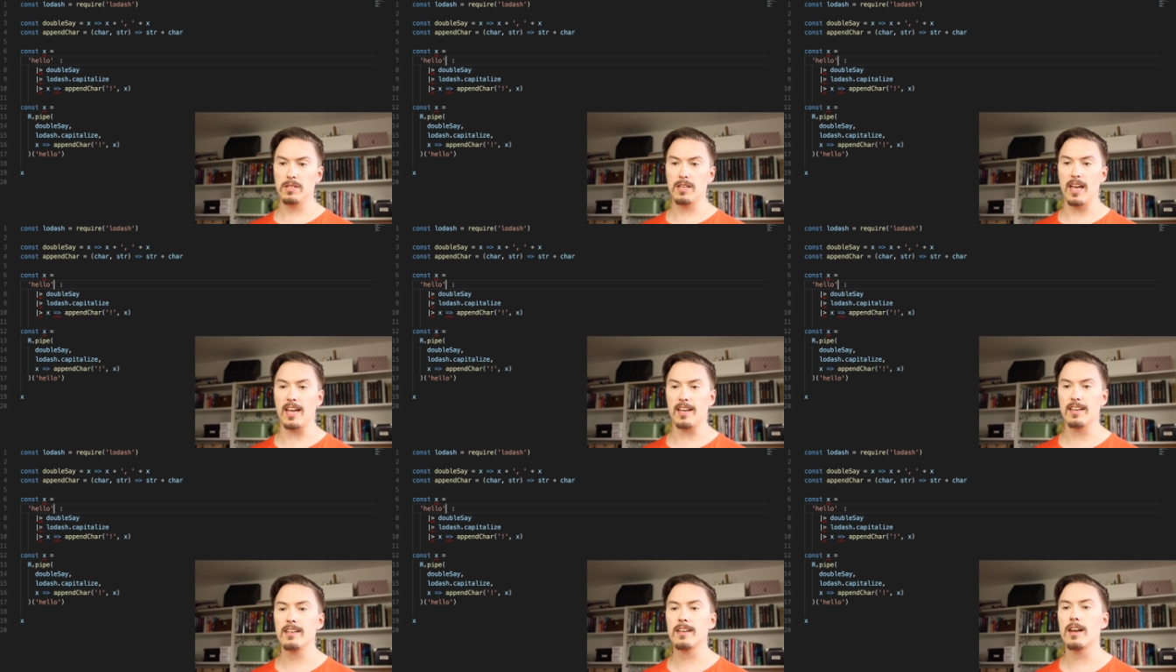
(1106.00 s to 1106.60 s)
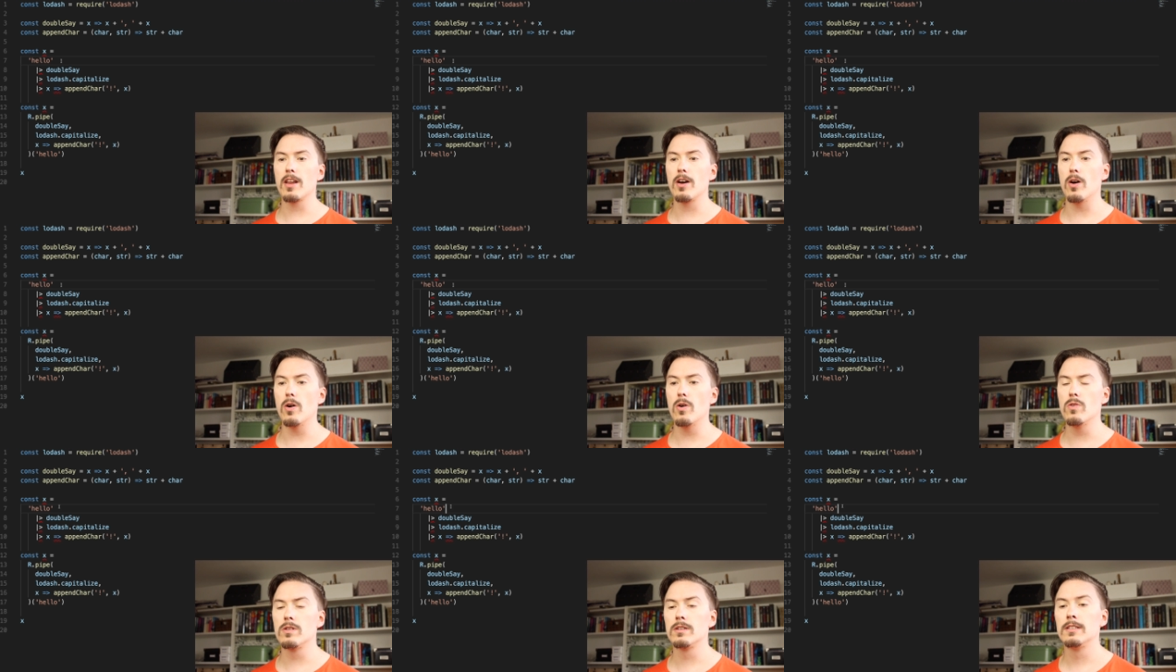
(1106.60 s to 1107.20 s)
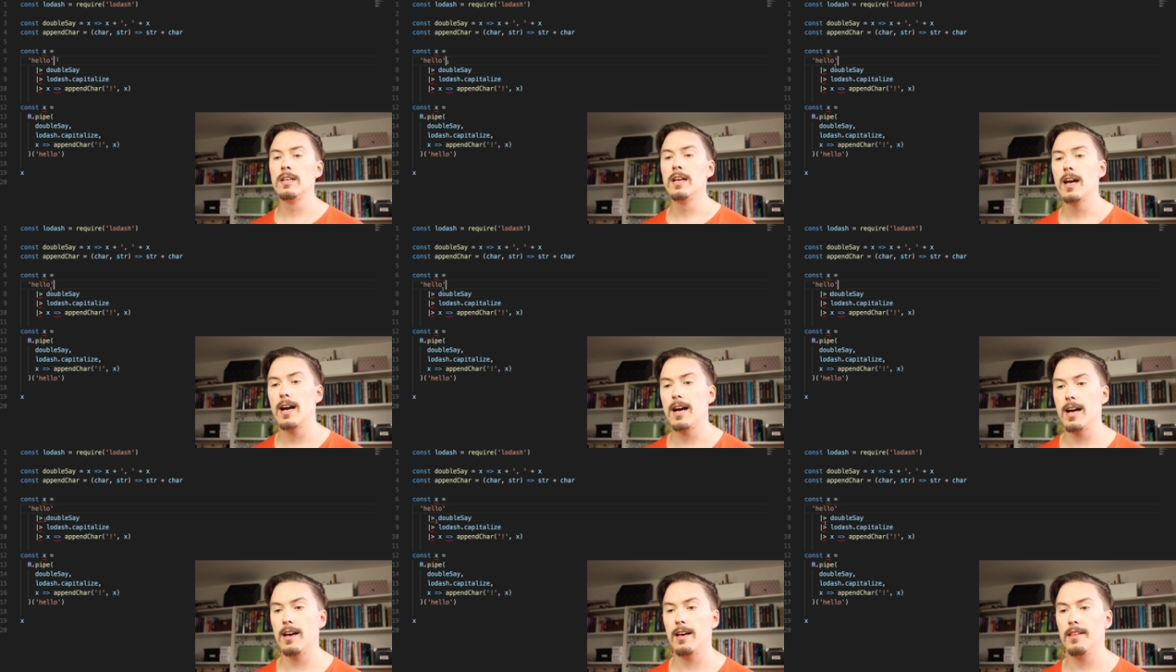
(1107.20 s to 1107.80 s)
taking hello,
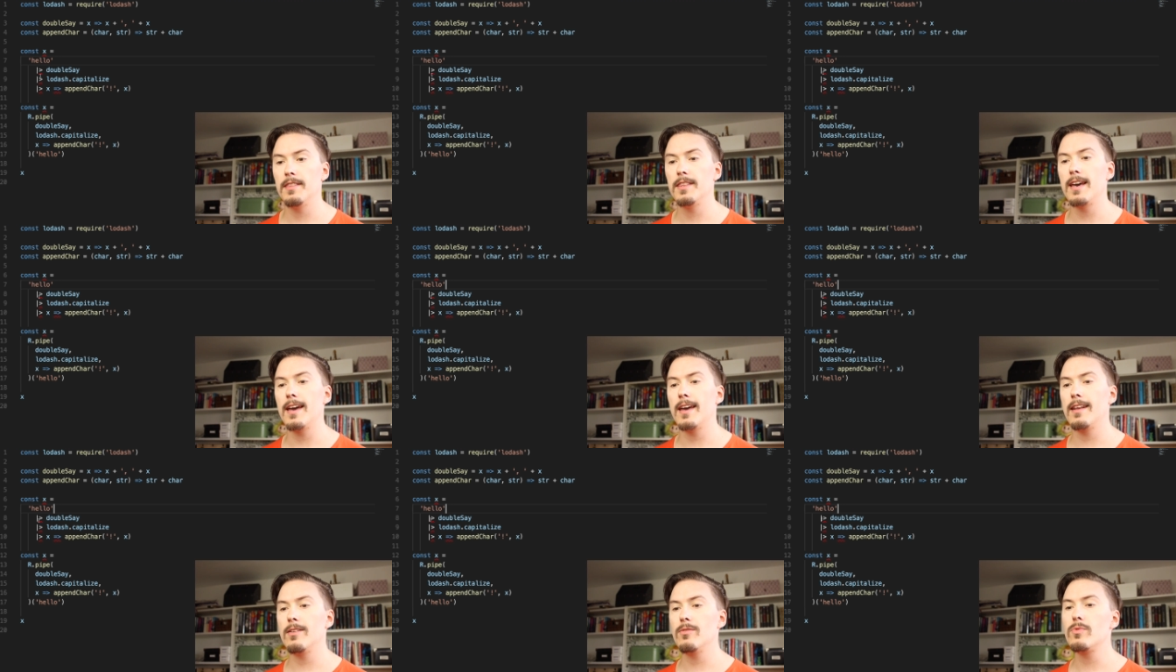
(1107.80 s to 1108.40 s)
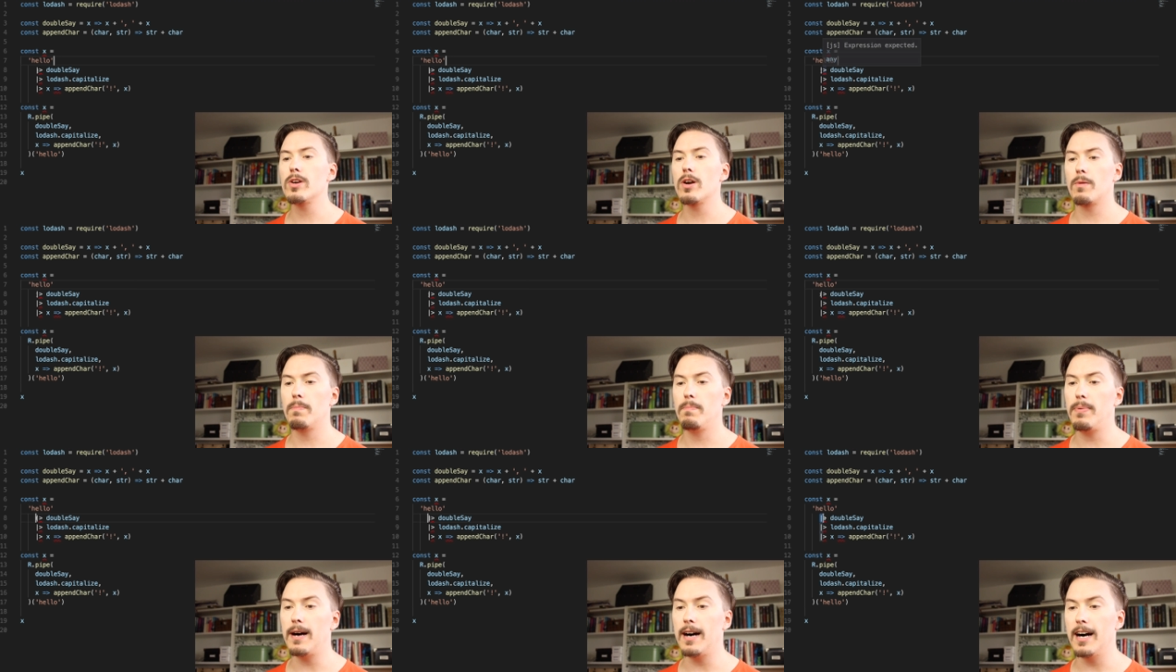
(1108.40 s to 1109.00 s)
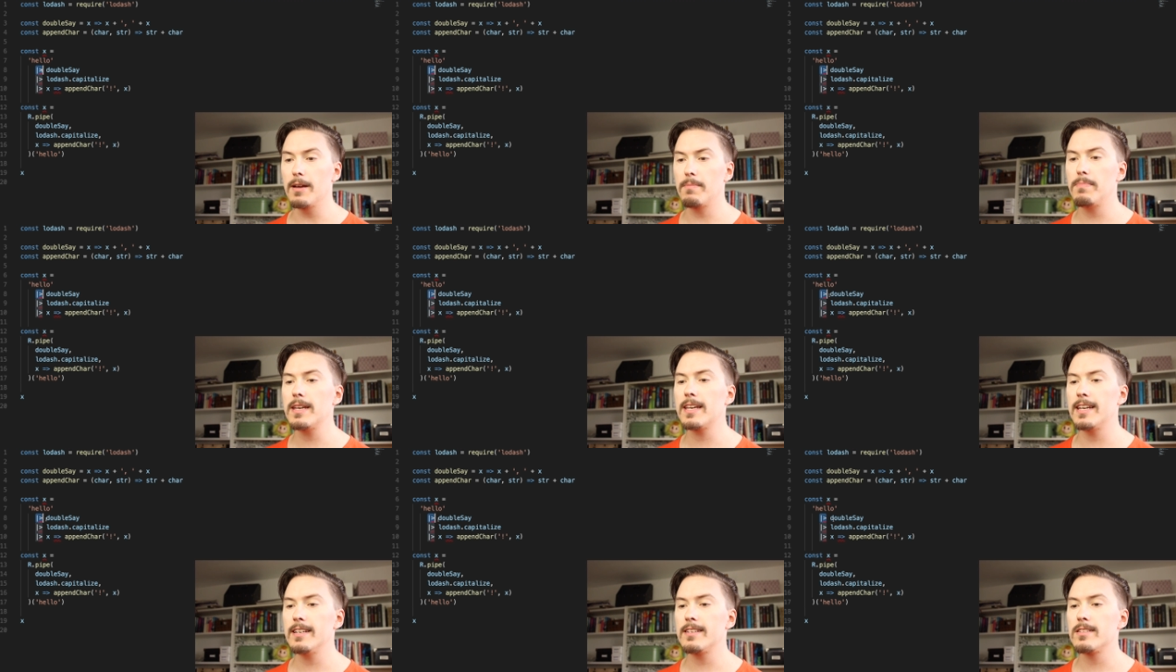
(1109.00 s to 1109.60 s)
and then we are
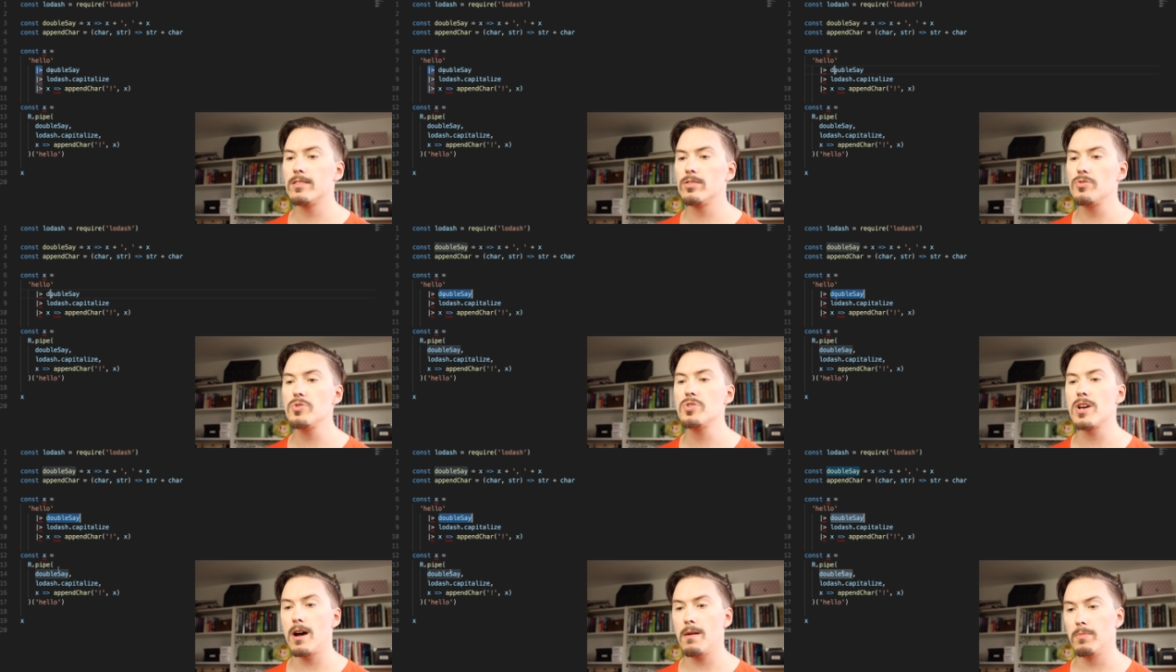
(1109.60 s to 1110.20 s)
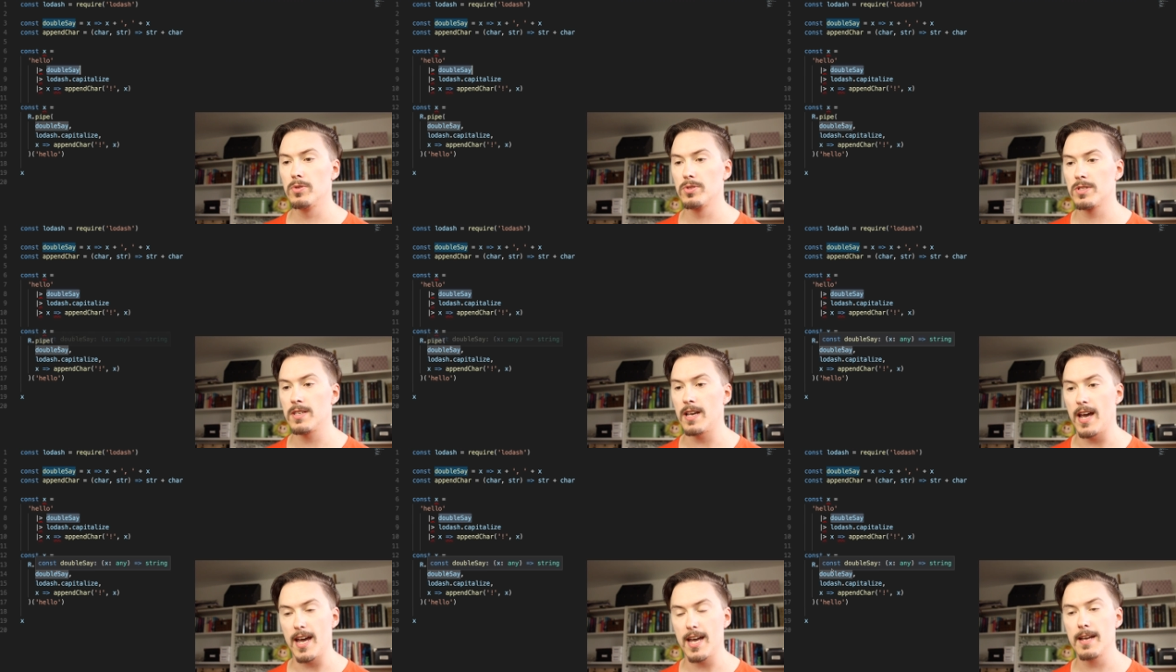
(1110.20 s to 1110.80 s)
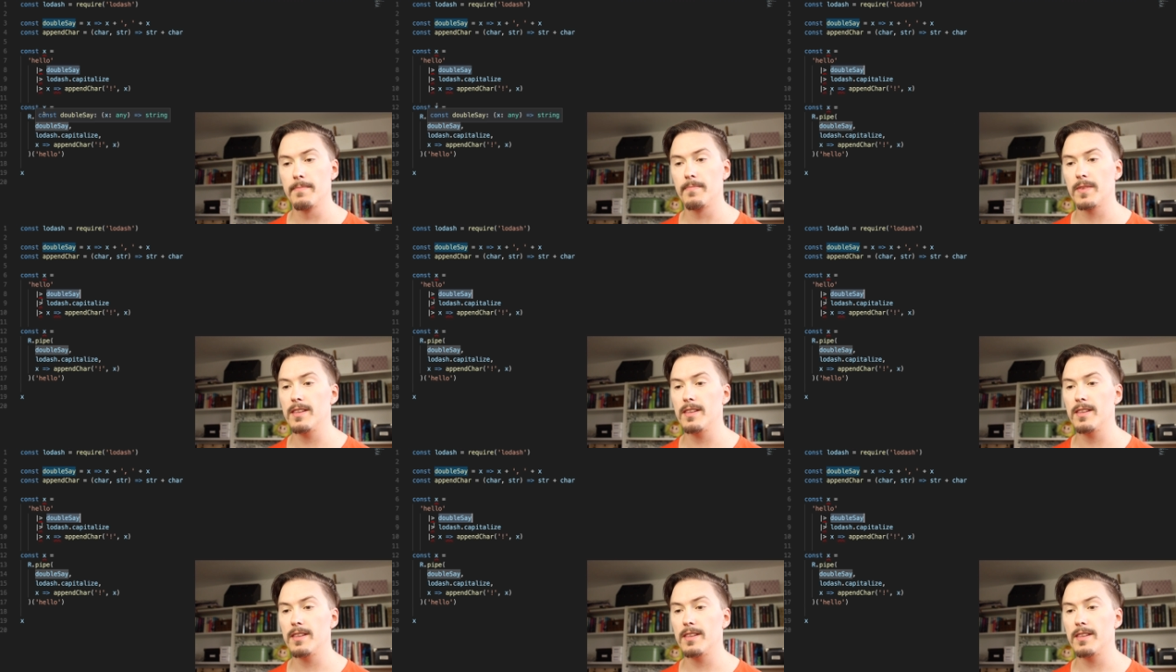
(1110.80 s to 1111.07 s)
piping it to double say,